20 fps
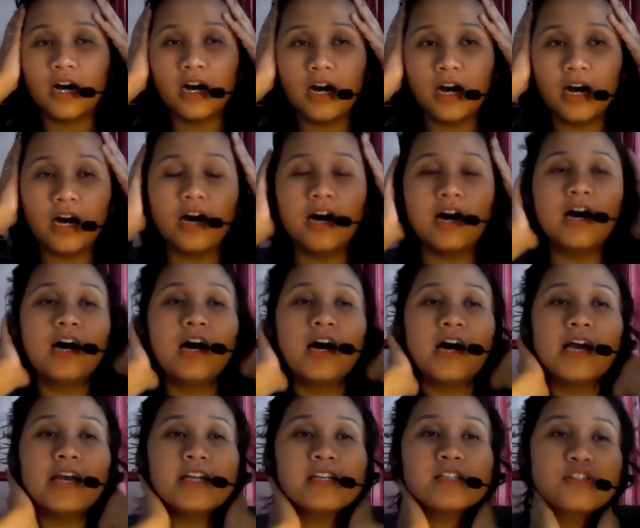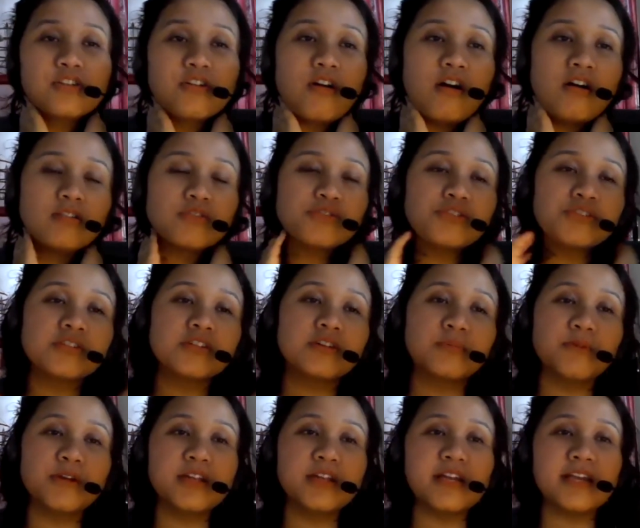uh, intercultural
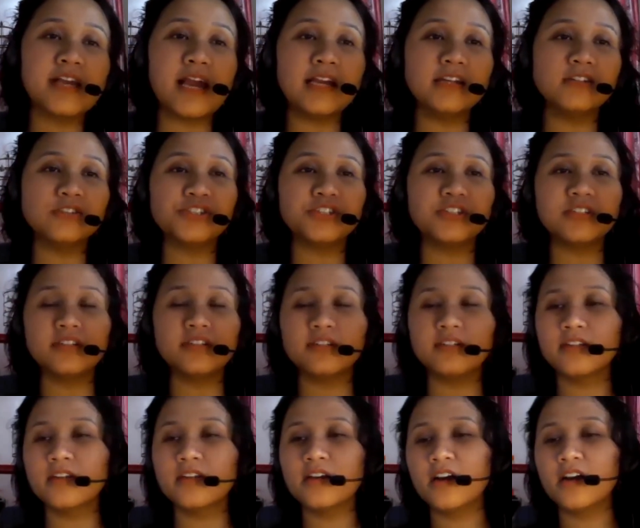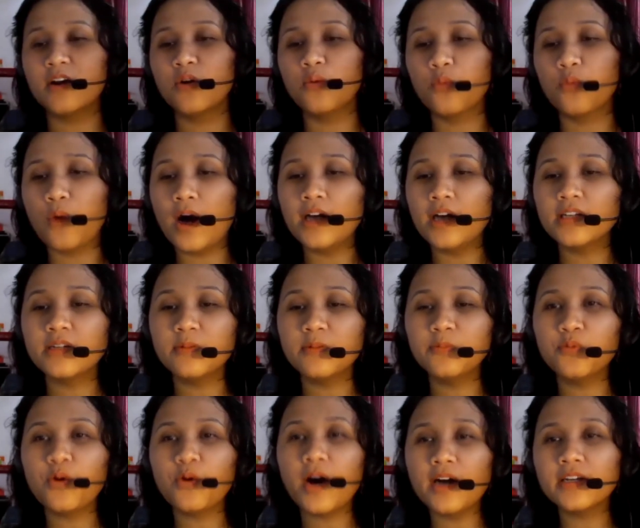communication.
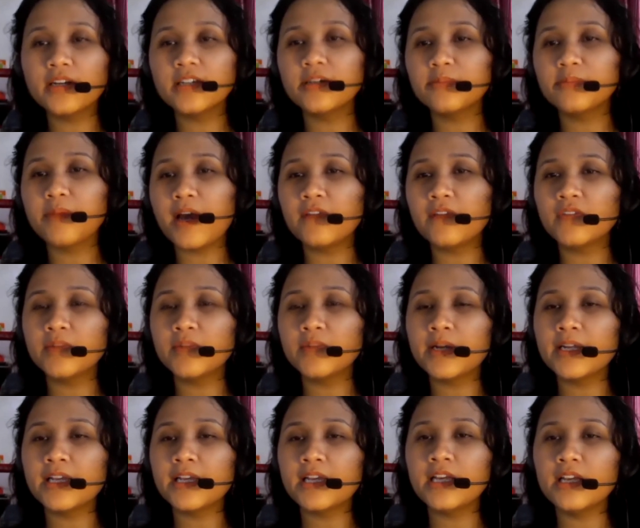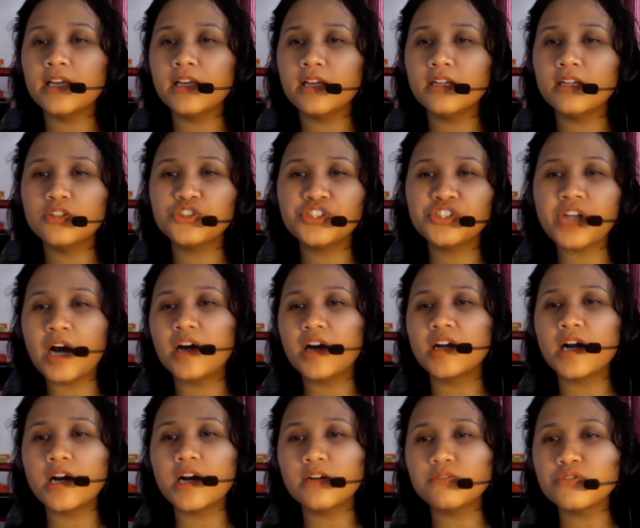Welcome, welcome everybody. Shout
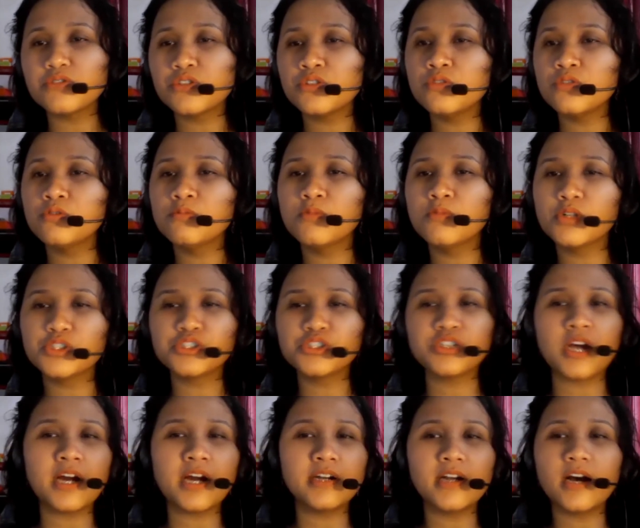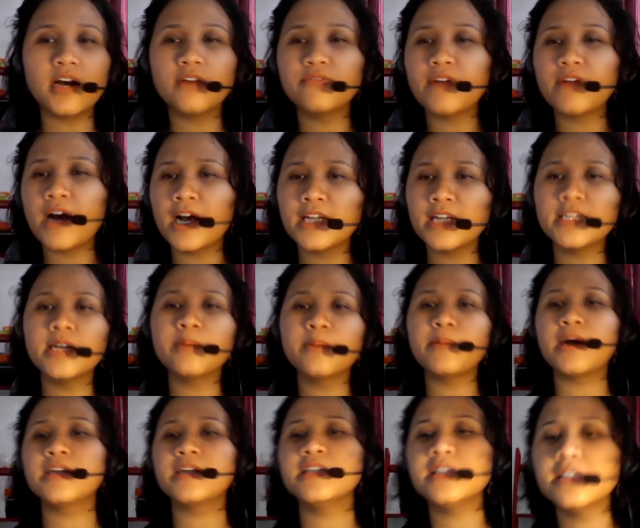out to Mosharaf, Adam,
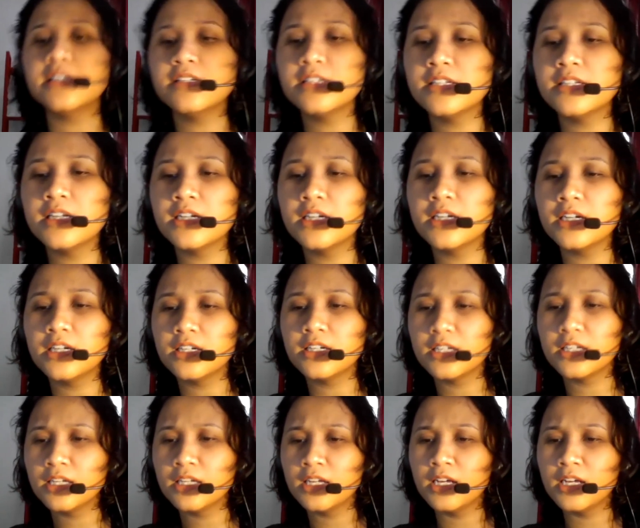Adinda,